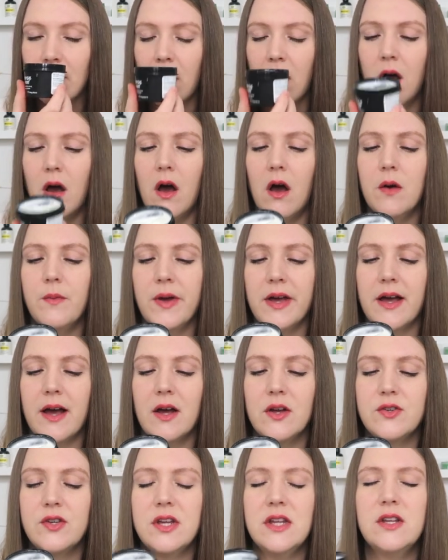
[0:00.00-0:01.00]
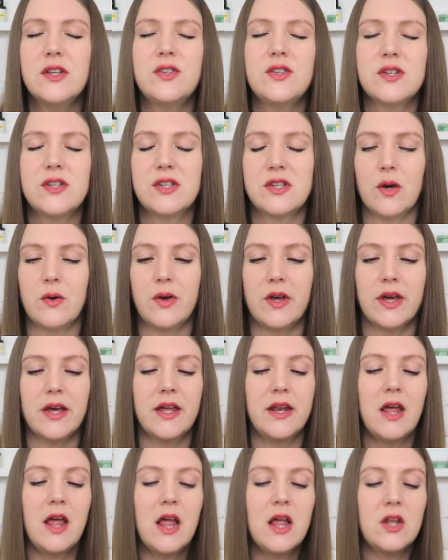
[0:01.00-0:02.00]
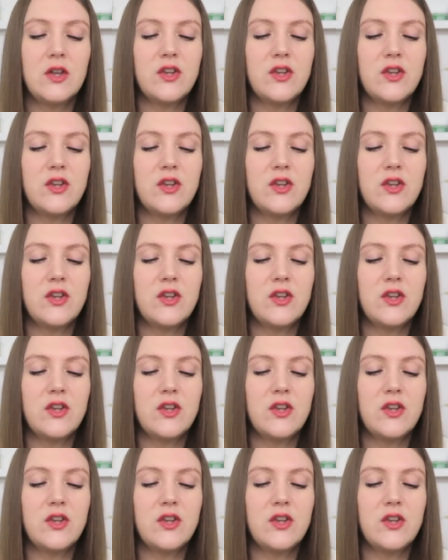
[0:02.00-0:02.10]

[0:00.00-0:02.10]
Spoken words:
Oh my gosh, it is just so good.